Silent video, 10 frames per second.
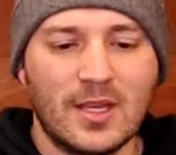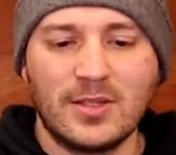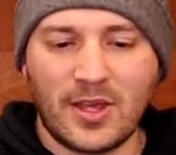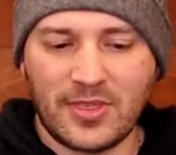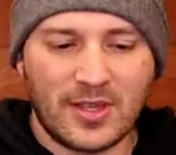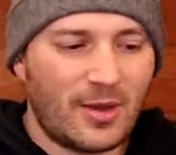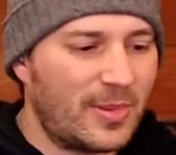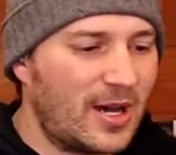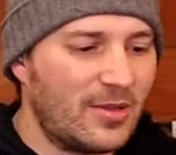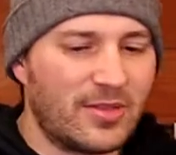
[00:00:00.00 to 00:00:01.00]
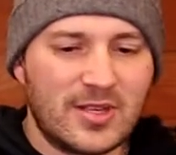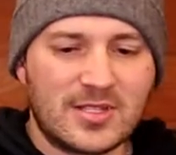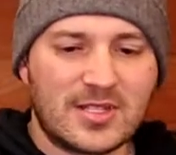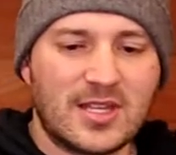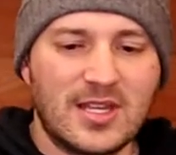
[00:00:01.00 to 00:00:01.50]
nothing about
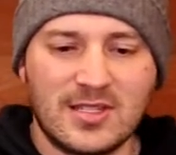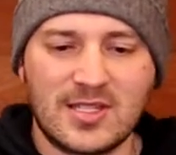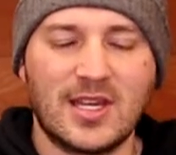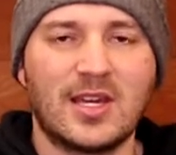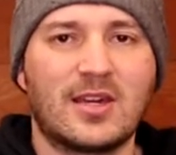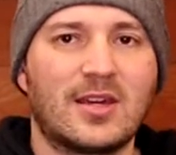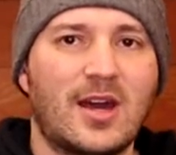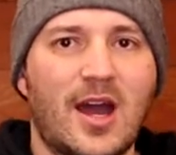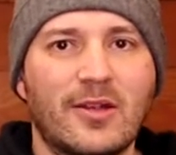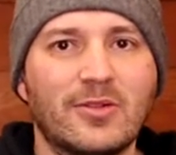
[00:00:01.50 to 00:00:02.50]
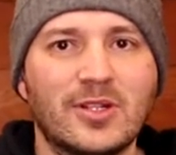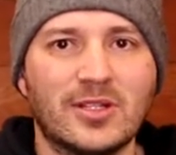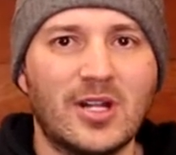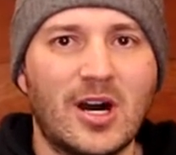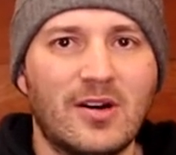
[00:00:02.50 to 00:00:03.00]
this intake I really
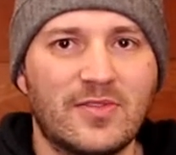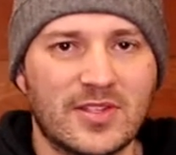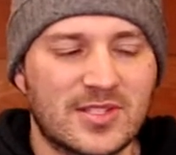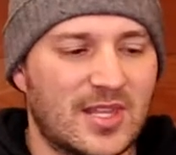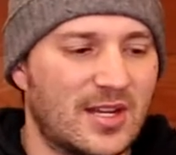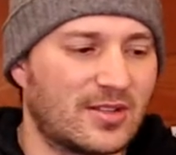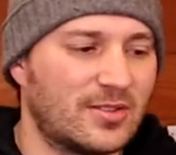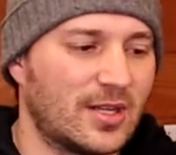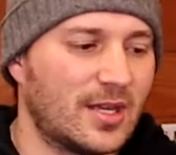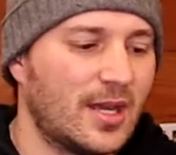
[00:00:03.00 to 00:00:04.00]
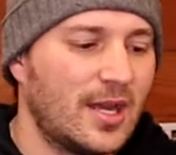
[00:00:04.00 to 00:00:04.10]
love aesthetically.